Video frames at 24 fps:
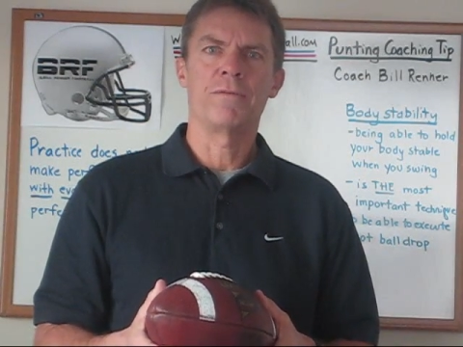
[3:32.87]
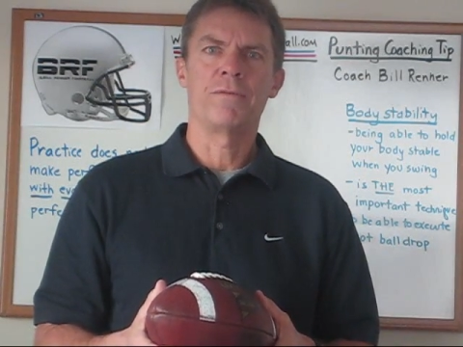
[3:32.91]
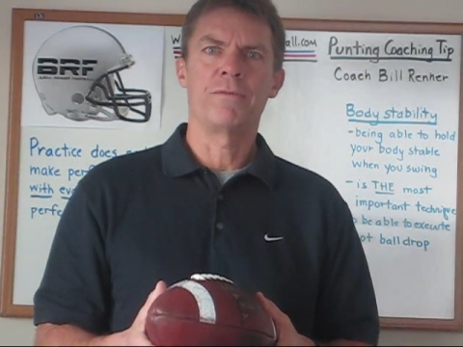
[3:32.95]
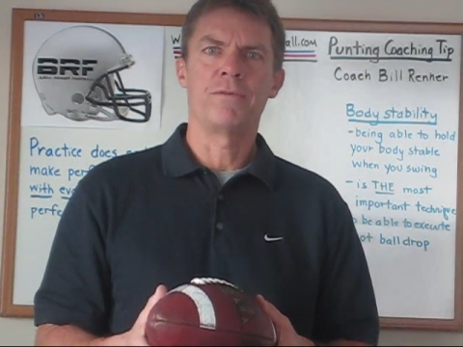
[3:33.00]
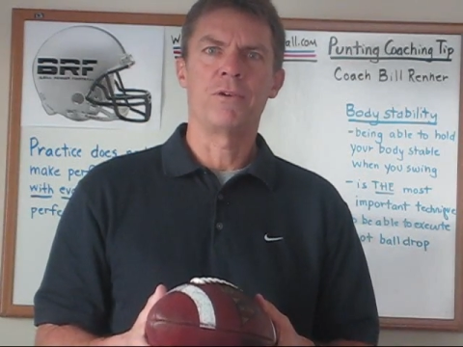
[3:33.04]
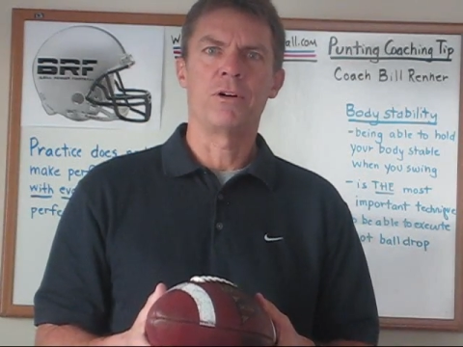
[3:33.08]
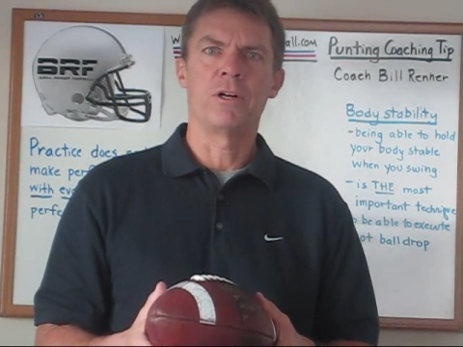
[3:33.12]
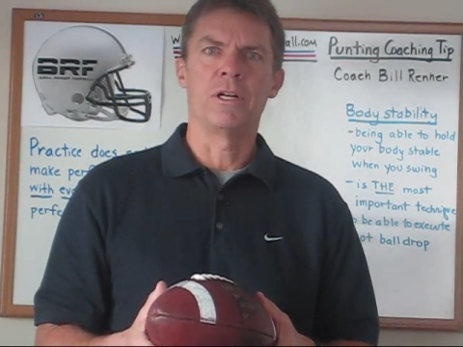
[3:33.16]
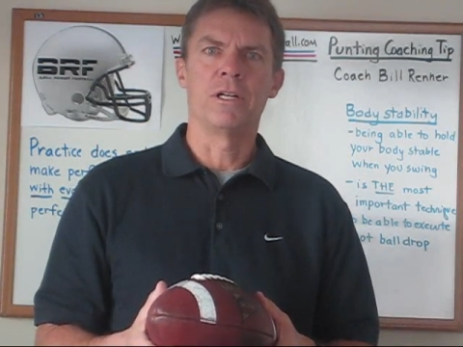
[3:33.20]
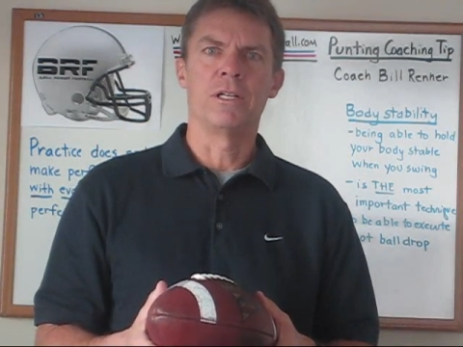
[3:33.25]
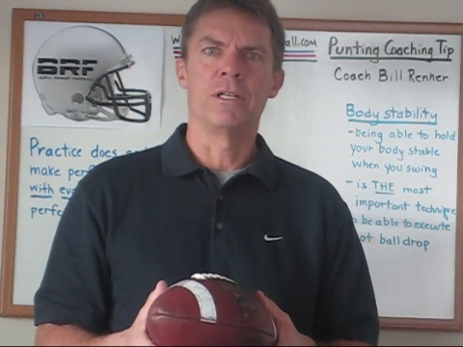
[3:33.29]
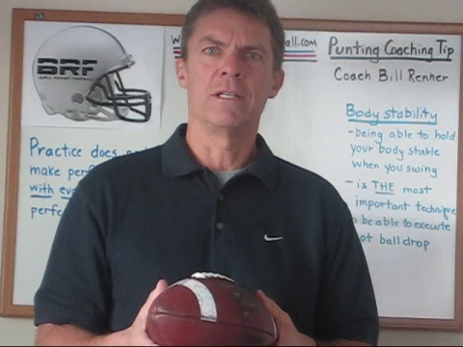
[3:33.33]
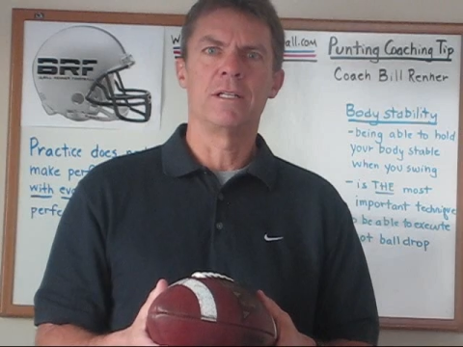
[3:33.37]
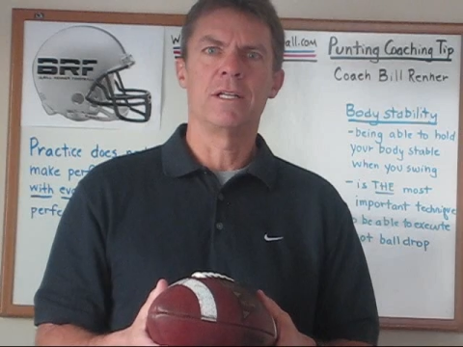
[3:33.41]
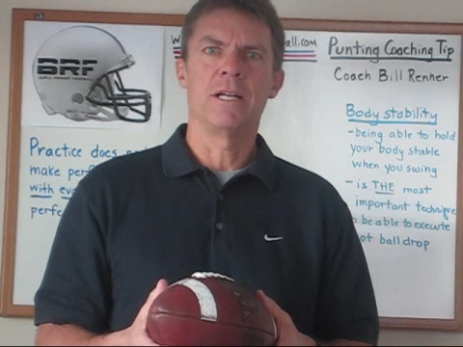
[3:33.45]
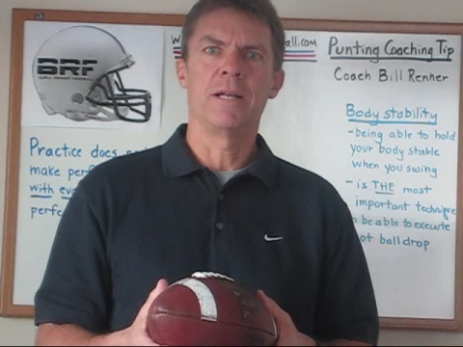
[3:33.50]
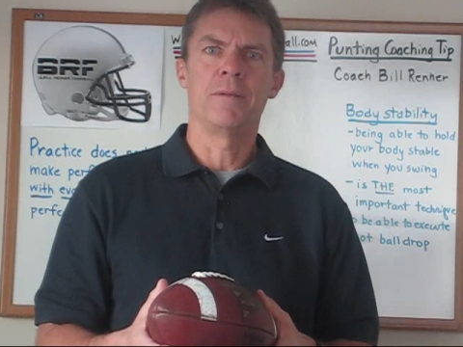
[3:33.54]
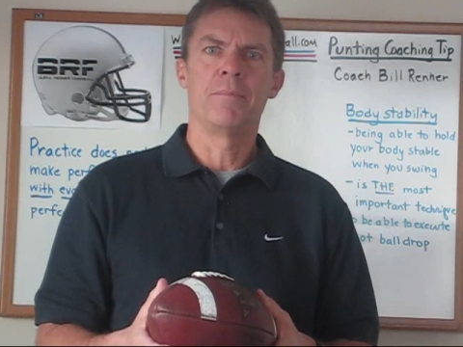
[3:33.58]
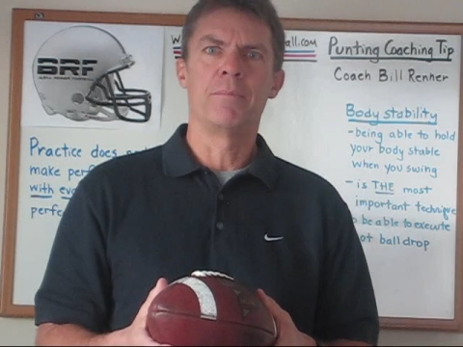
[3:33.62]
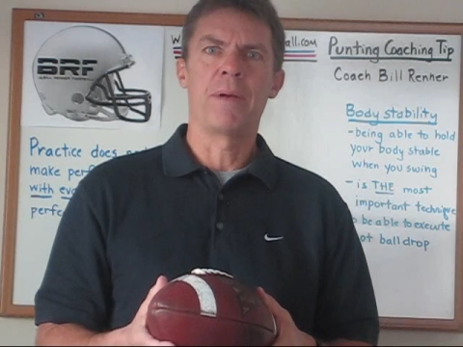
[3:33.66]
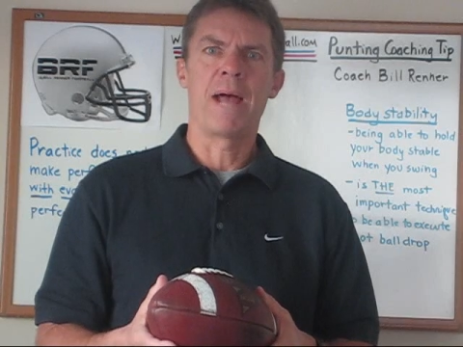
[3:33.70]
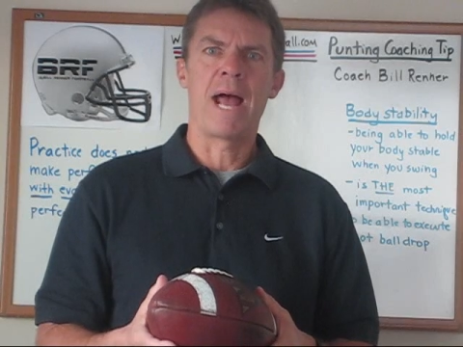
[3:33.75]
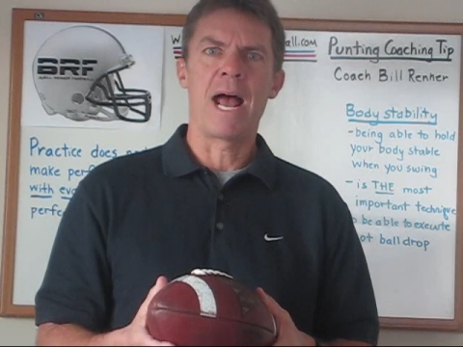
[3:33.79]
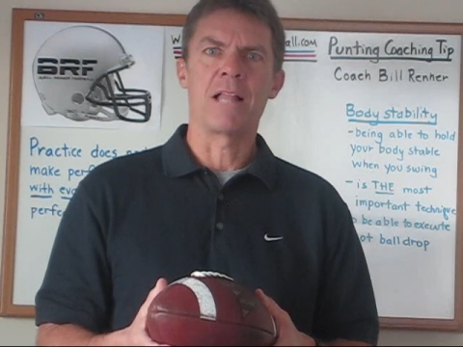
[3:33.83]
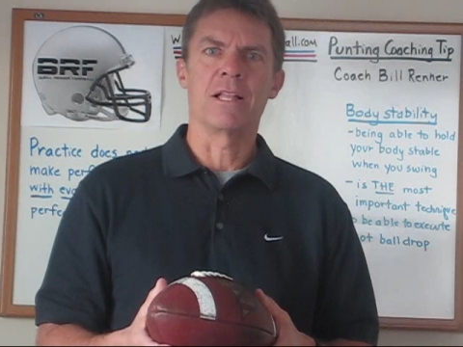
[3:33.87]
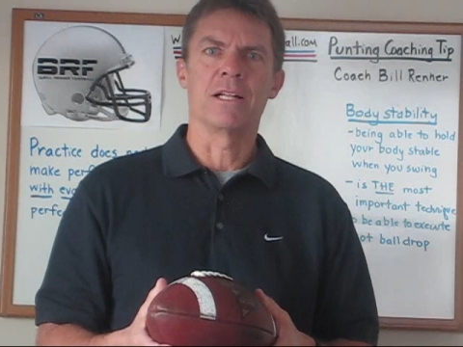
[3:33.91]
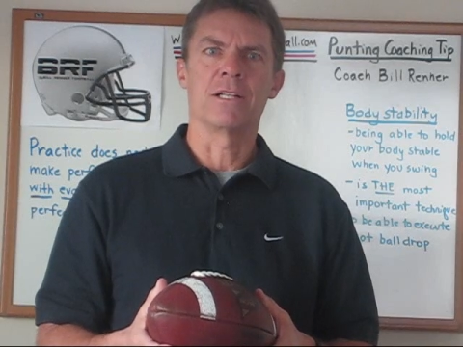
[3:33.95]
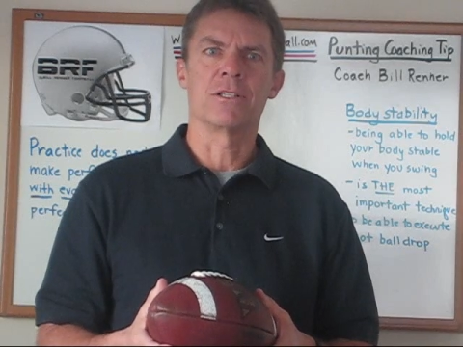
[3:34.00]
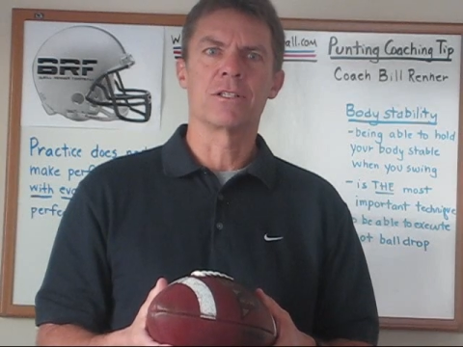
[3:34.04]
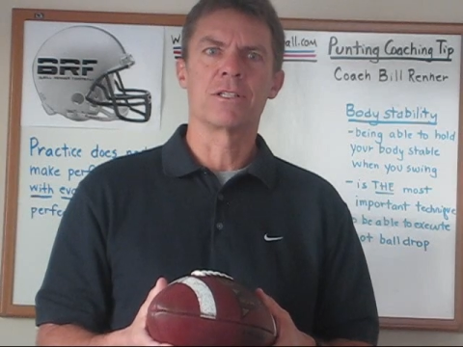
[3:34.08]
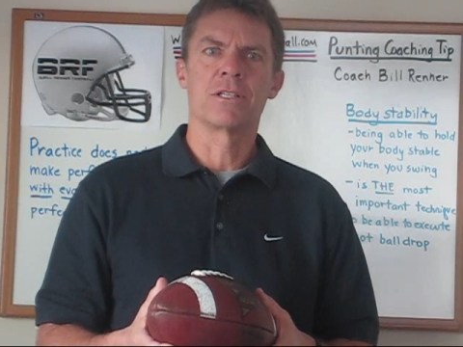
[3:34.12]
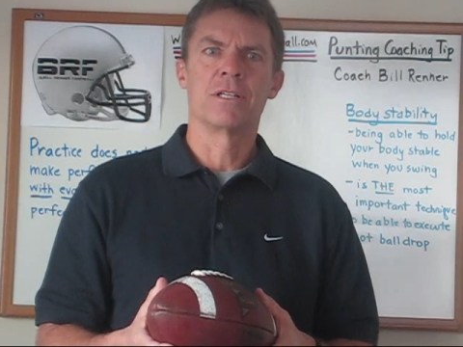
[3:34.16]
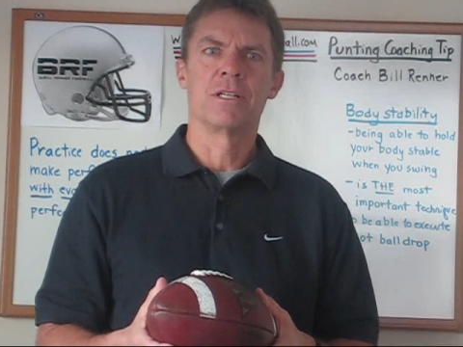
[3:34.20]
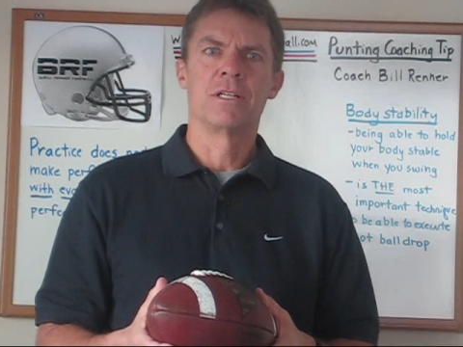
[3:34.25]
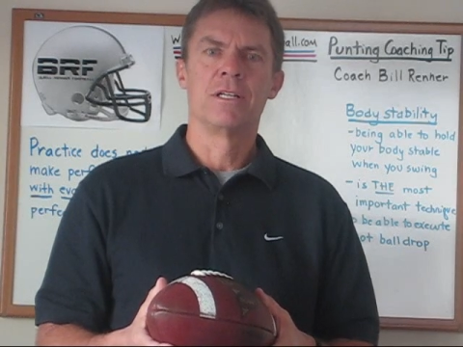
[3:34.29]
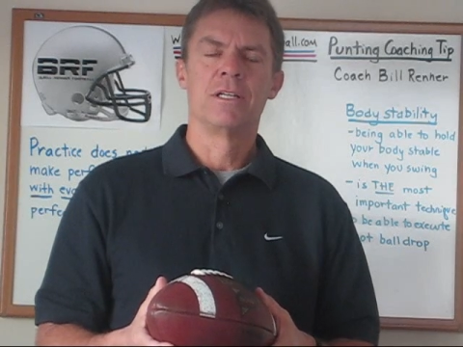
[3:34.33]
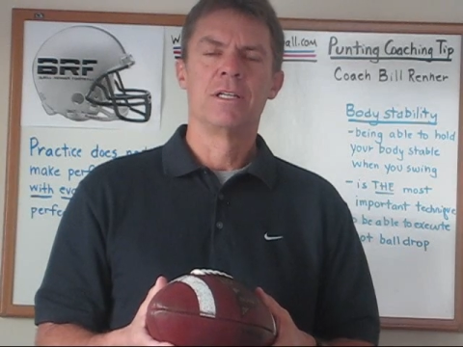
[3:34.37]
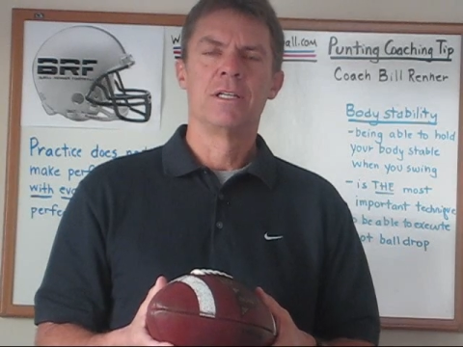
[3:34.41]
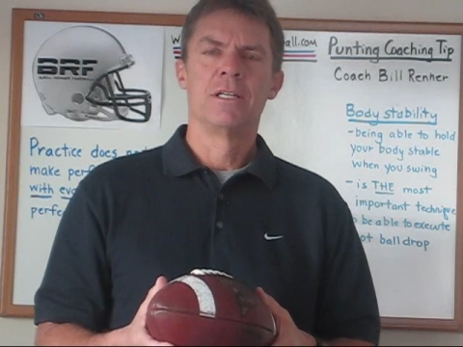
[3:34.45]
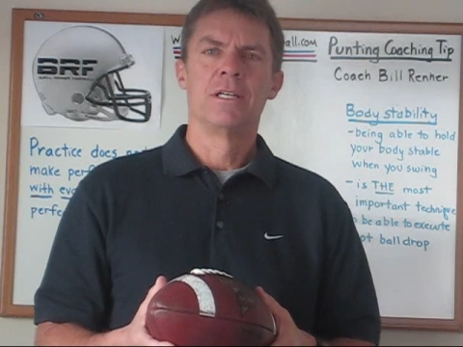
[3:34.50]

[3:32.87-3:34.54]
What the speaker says: foot and balanced,